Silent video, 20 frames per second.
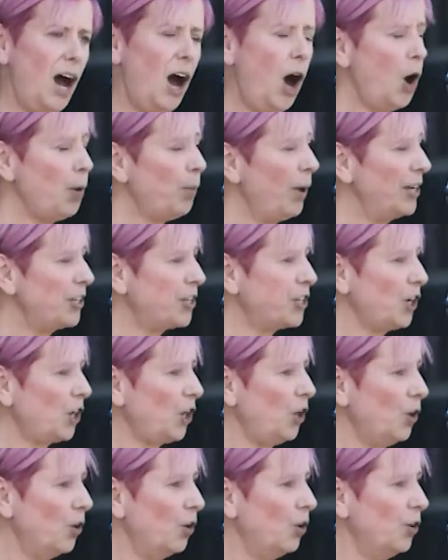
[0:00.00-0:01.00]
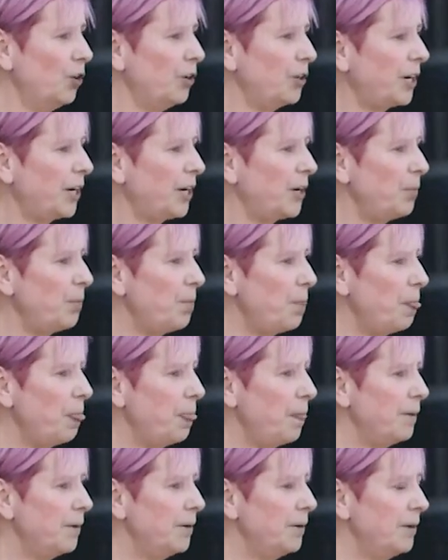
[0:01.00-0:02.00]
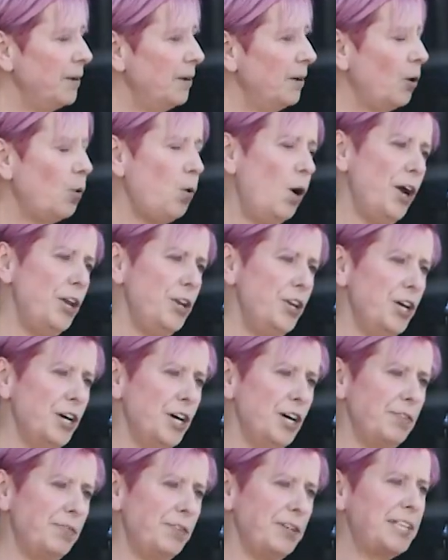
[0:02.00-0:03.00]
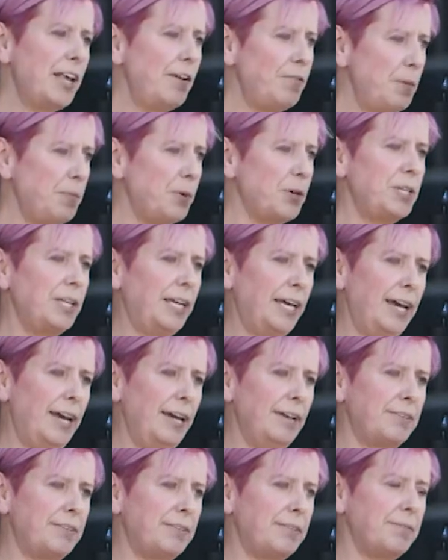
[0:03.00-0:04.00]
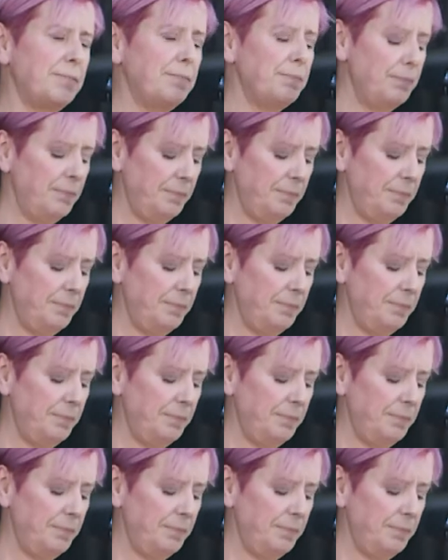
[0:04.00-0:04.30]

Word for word: I went to Cork, quite nervous, everybody is.